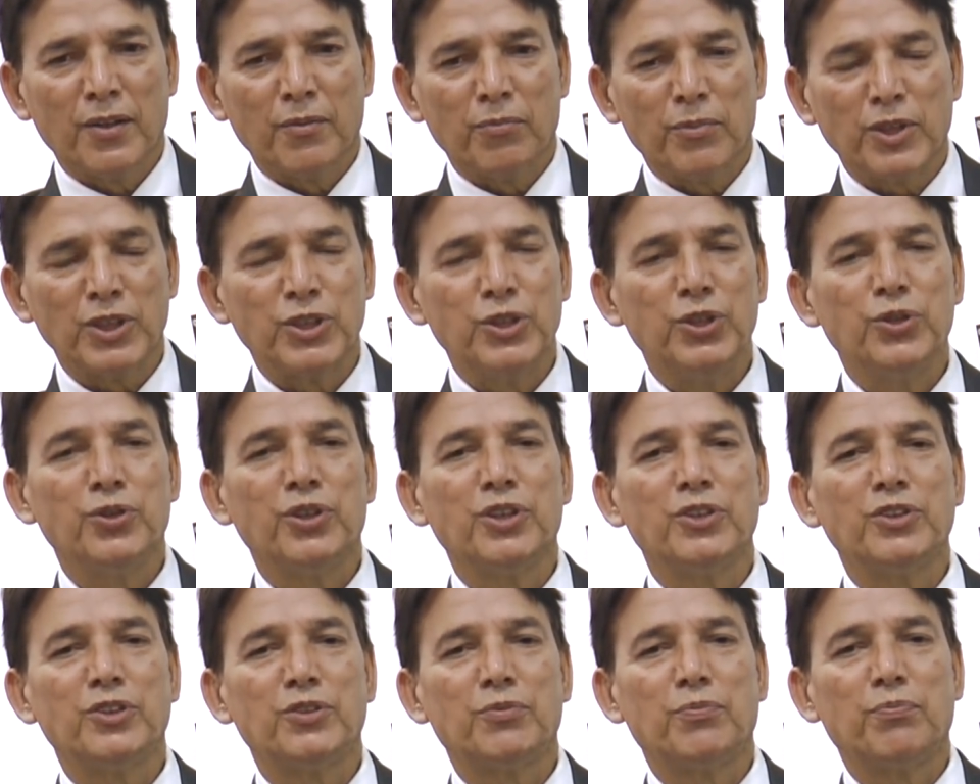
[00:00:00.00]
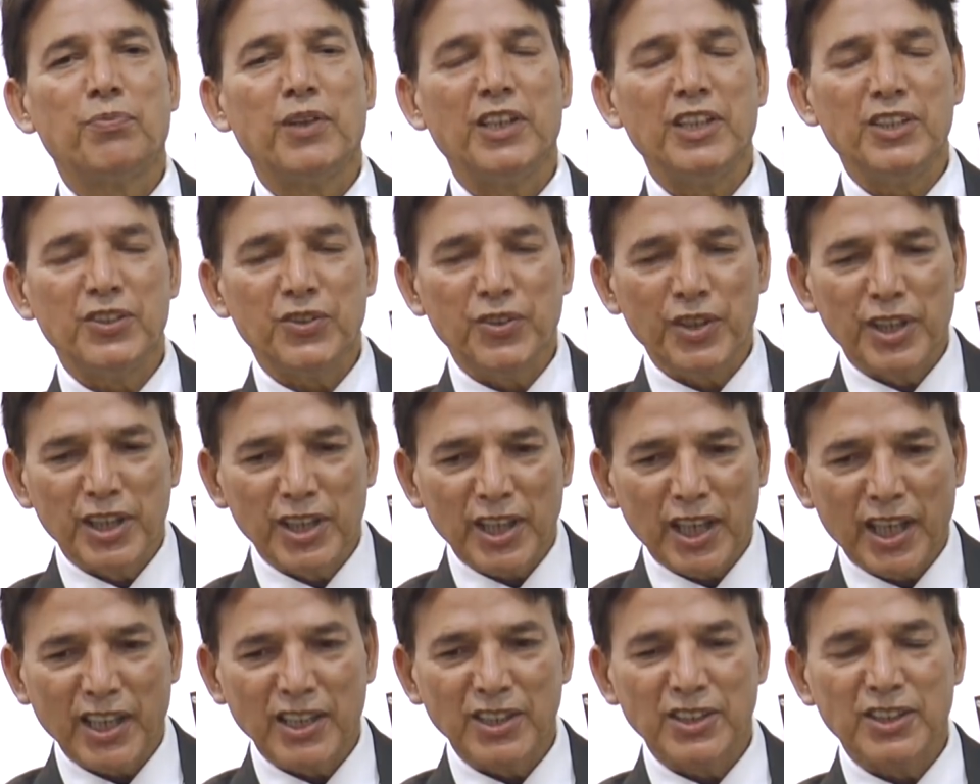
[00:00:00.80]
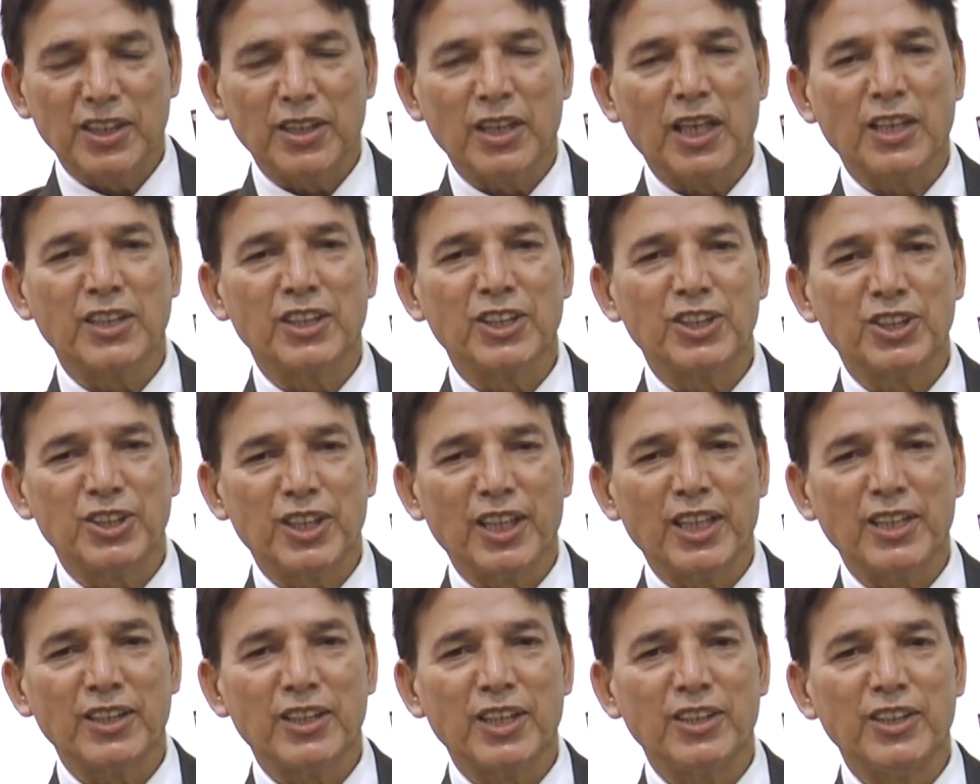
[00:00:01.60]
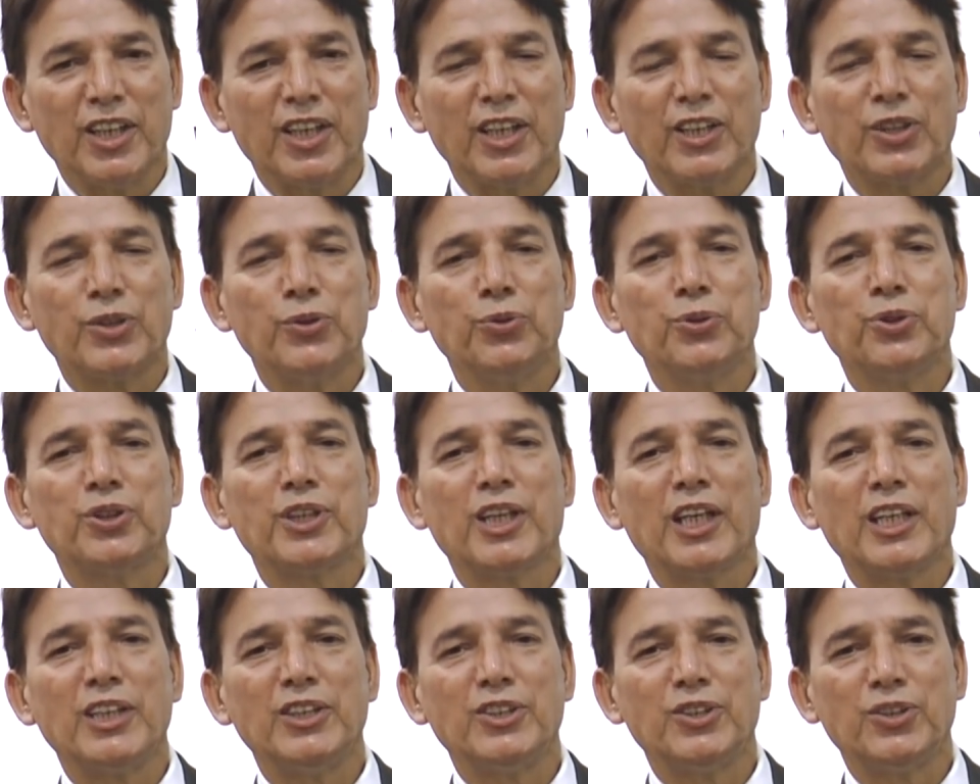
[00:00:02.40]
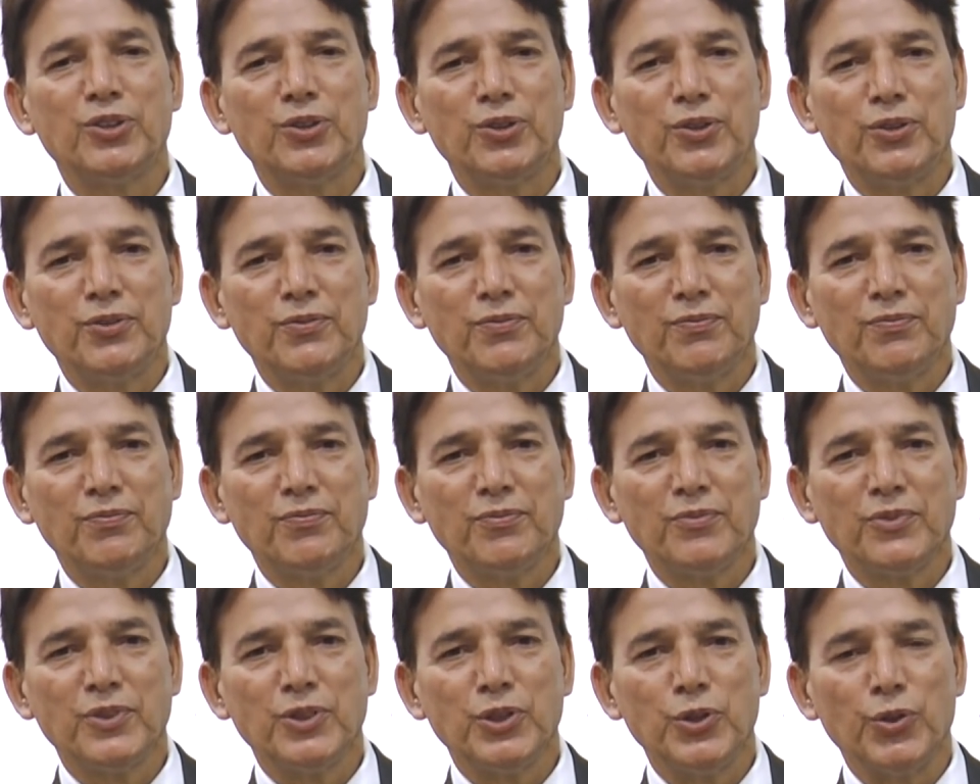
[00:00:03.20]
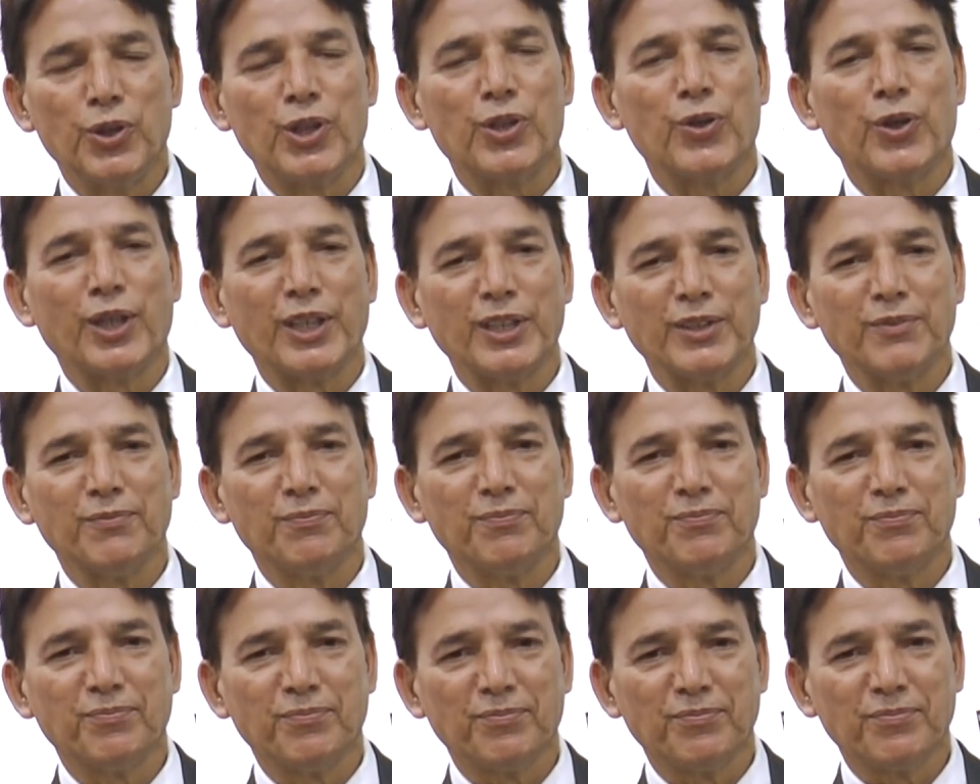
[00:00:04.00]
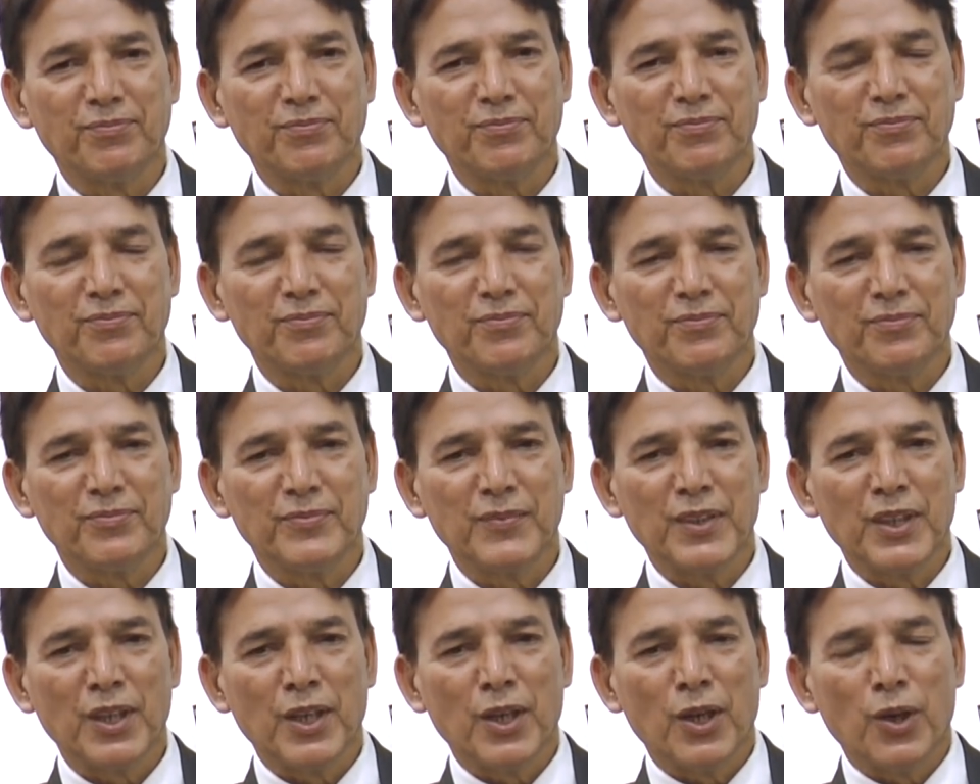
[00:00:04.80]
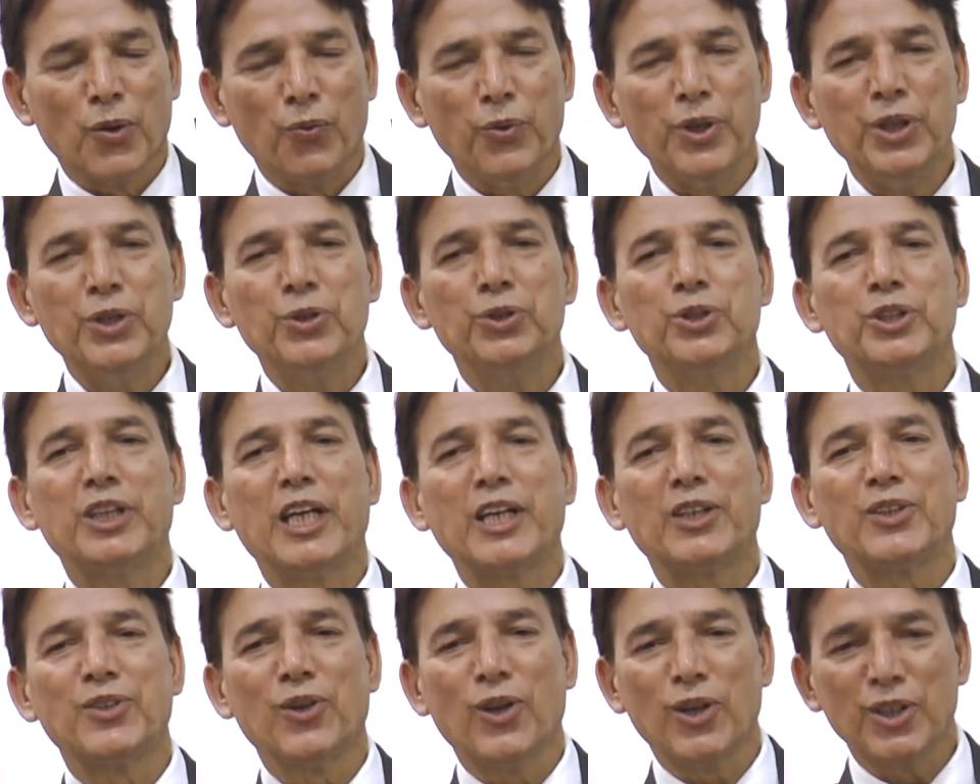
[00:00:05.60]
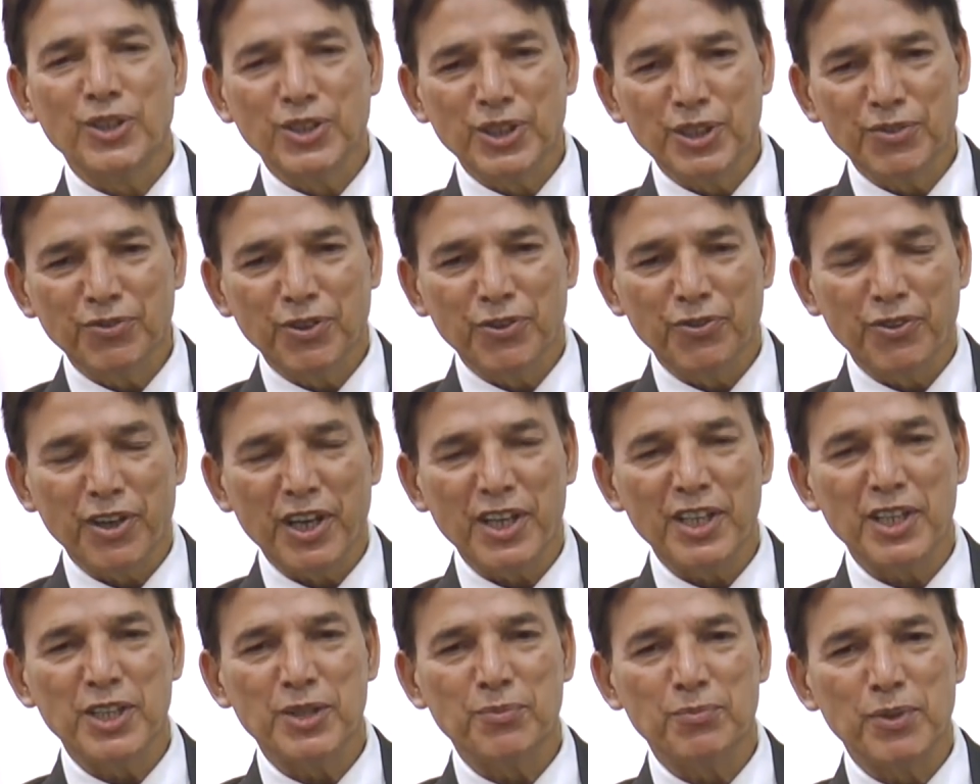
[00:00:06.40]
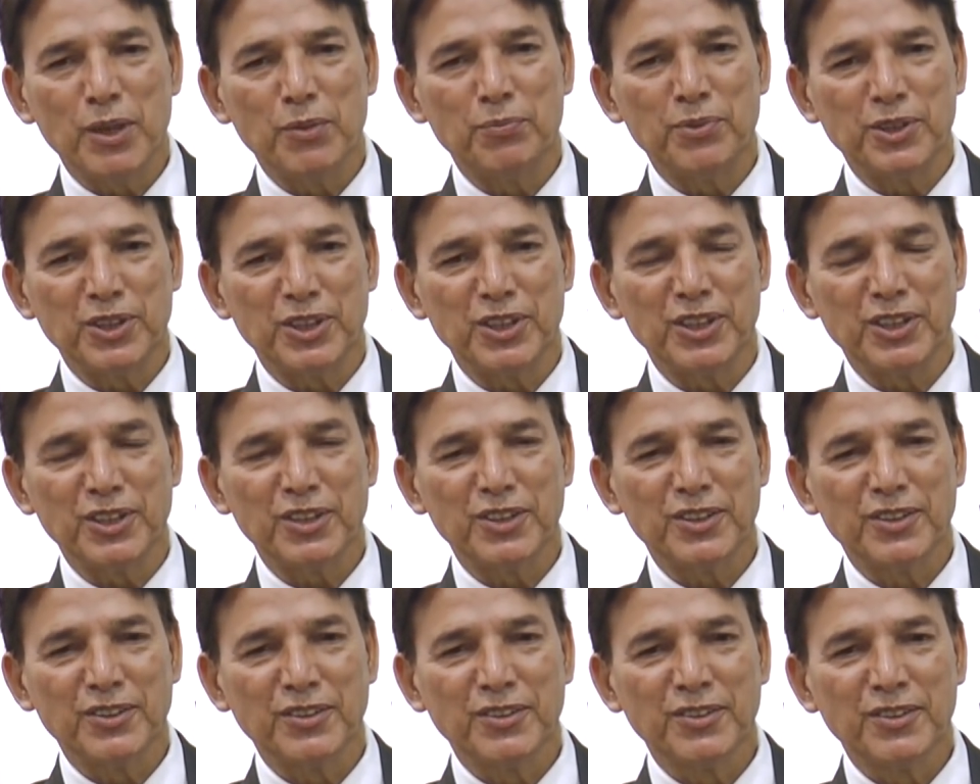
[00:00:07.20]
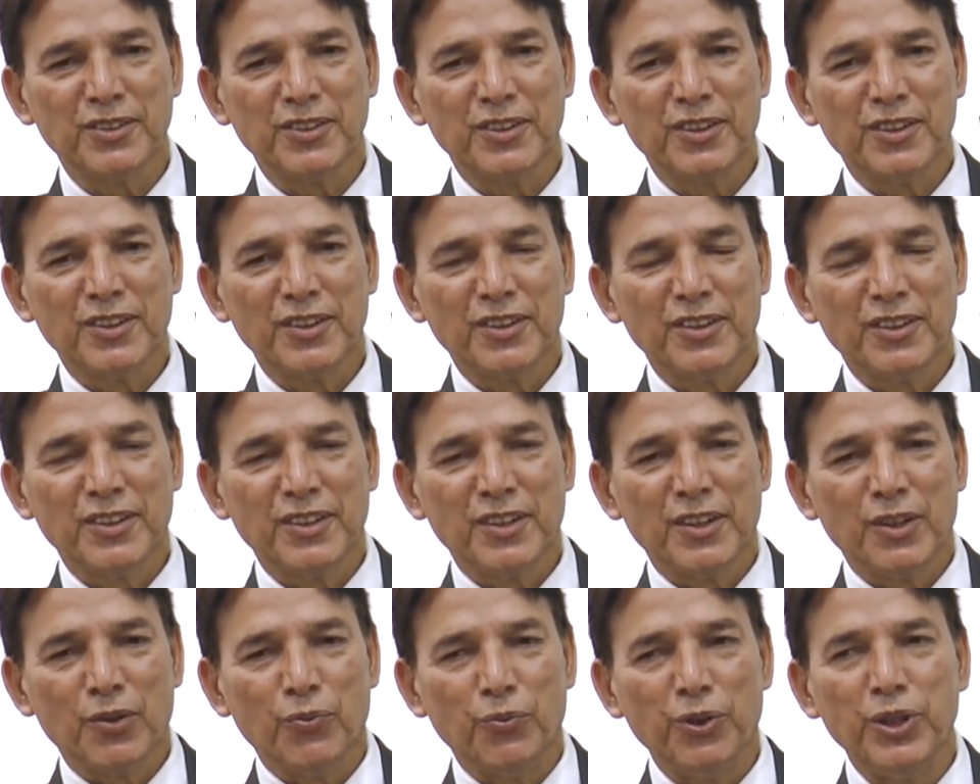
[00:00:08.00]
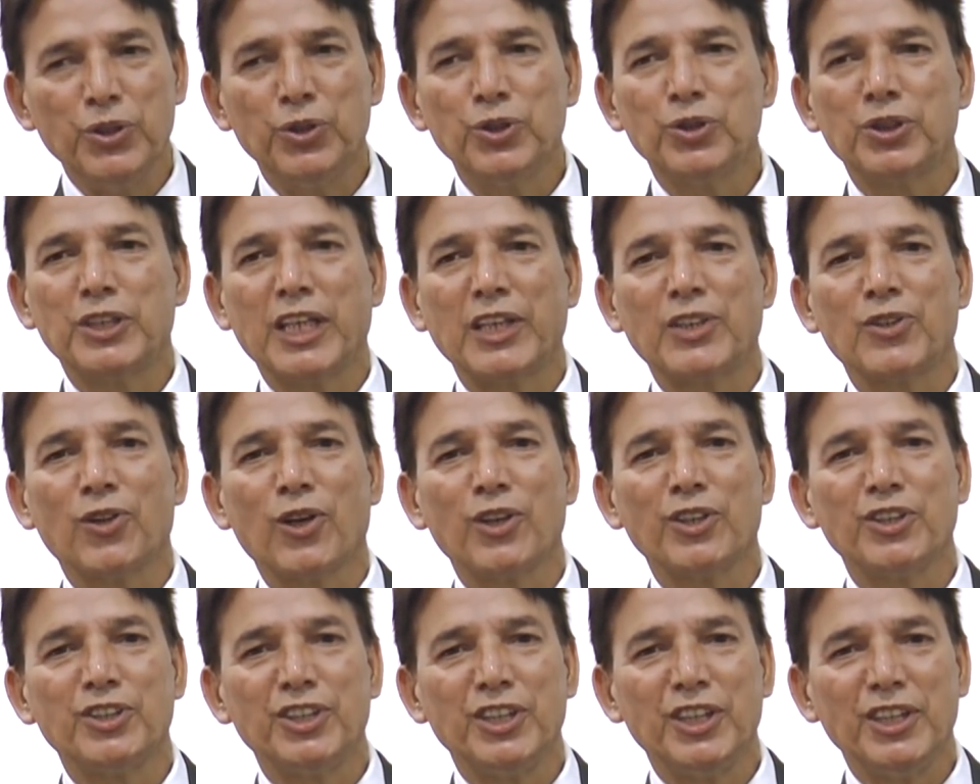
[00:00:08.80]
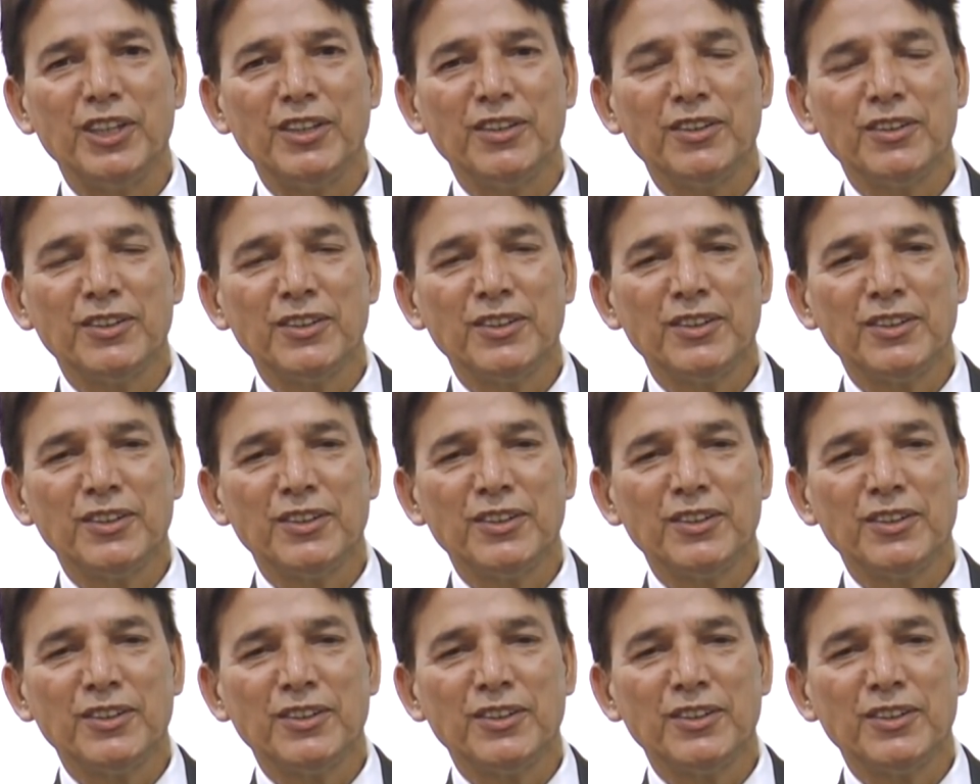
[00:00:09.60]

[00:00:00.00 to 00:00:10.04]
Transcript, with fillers: But students, please realize and understand that there are two sides to a coin. We use technology for various purposes. We use technology